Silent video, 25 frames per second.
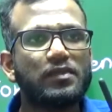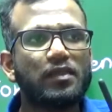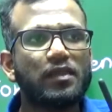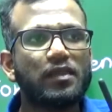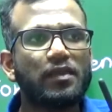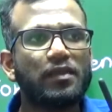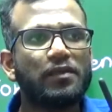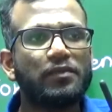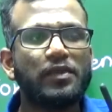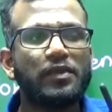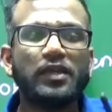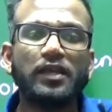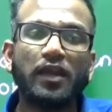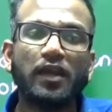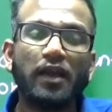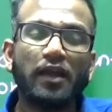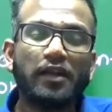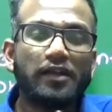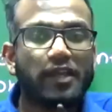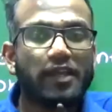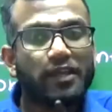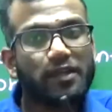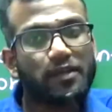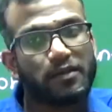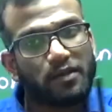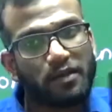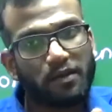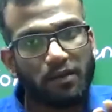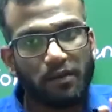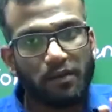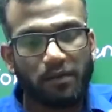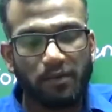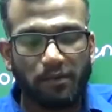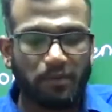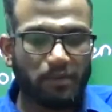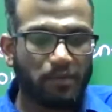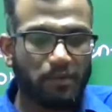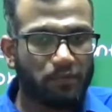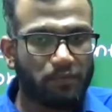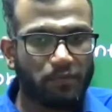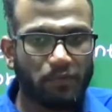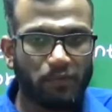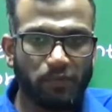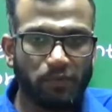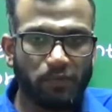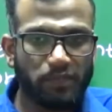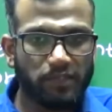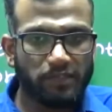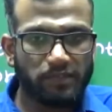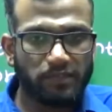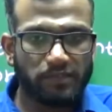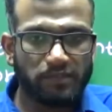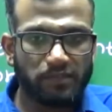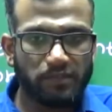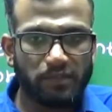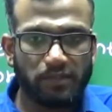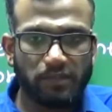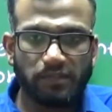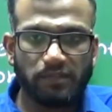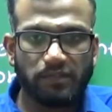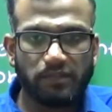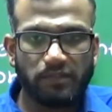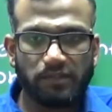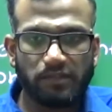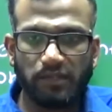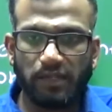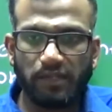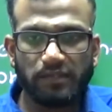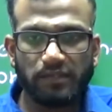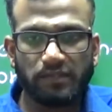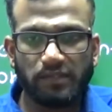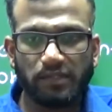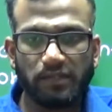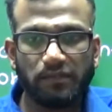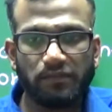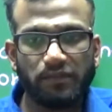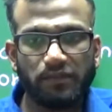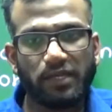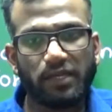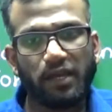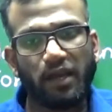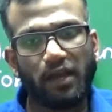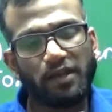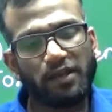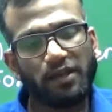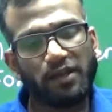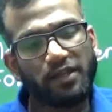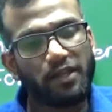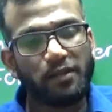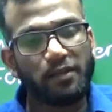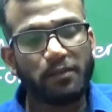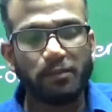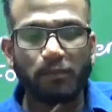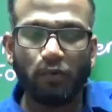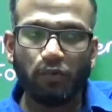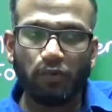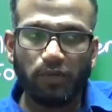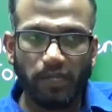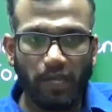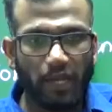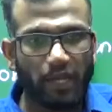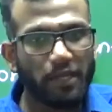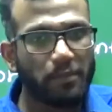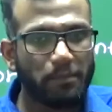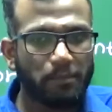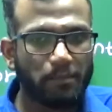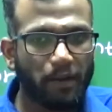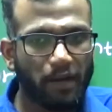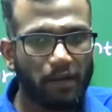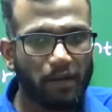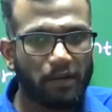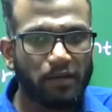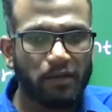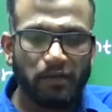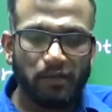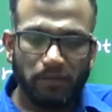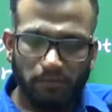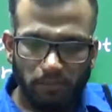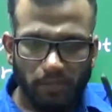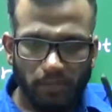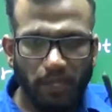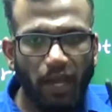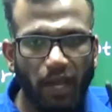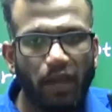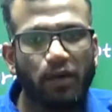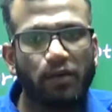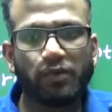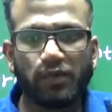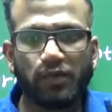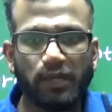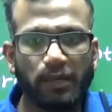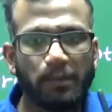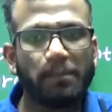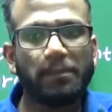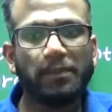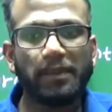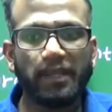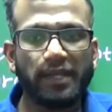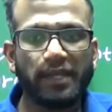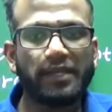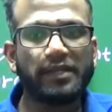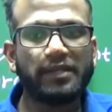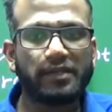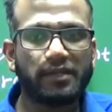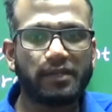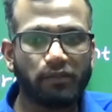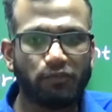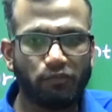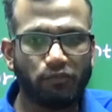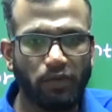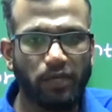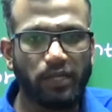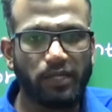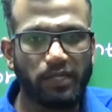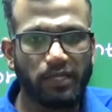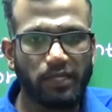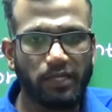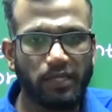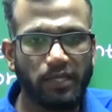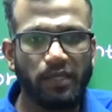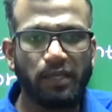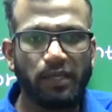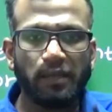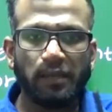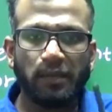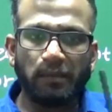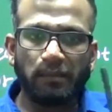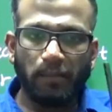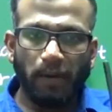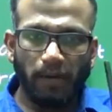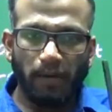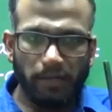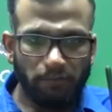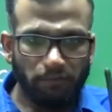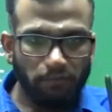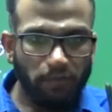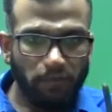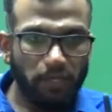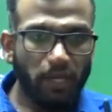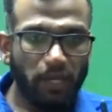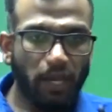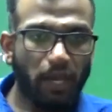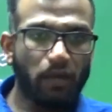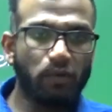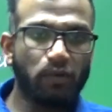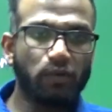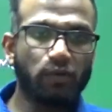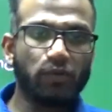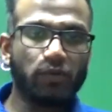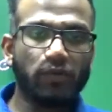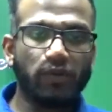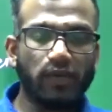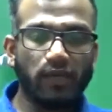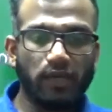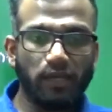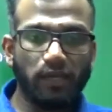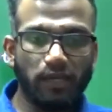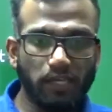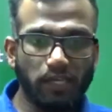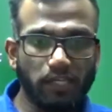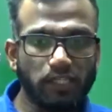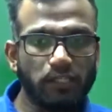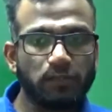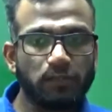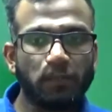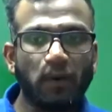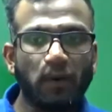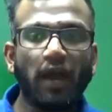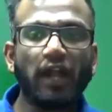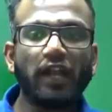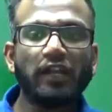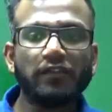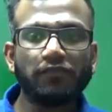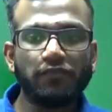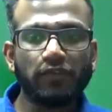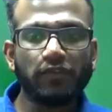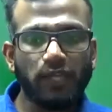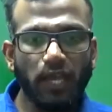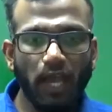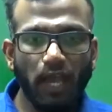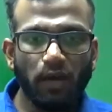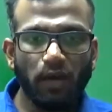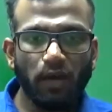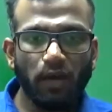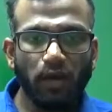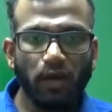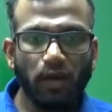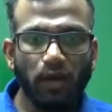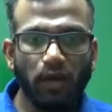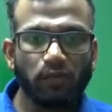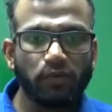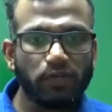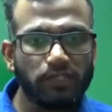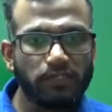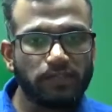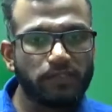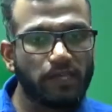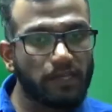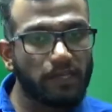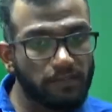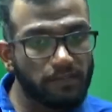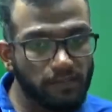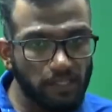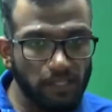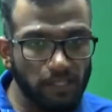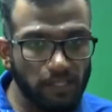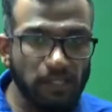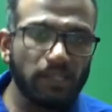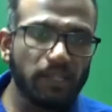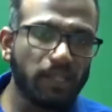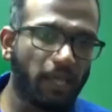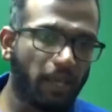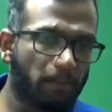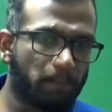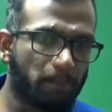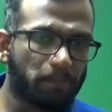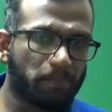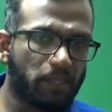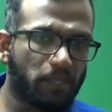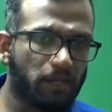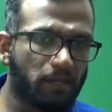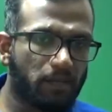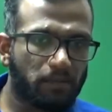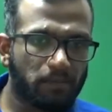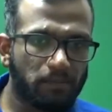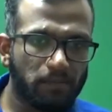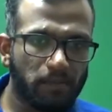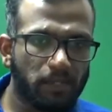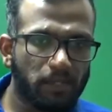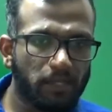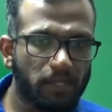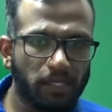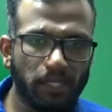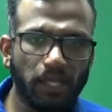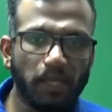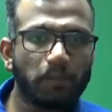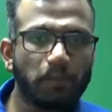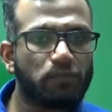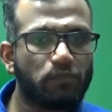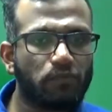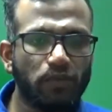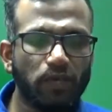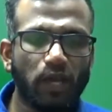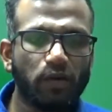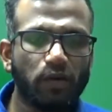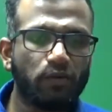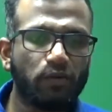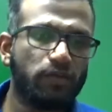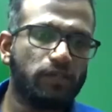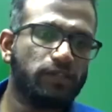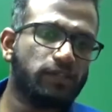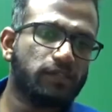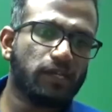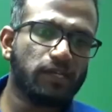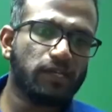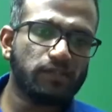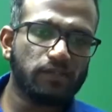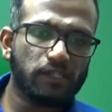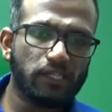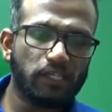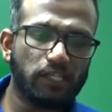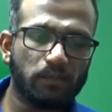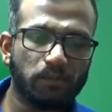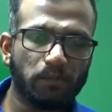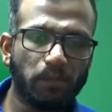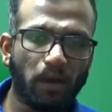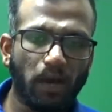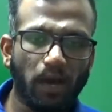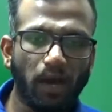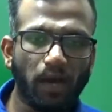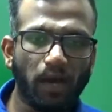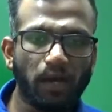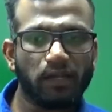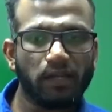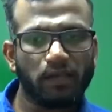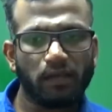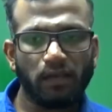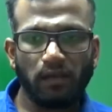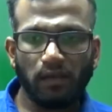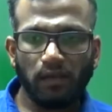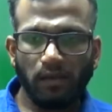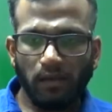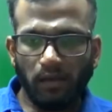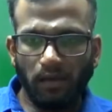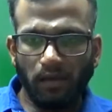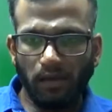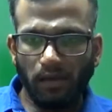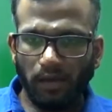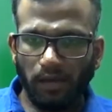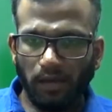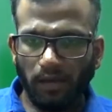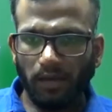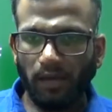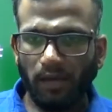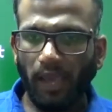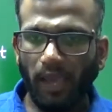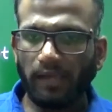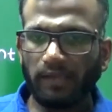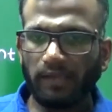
we can't get for this lesson we can't get more time, but we have to complete quickly. But we have to, each part we have to discuss in depth we have to discuss each part. As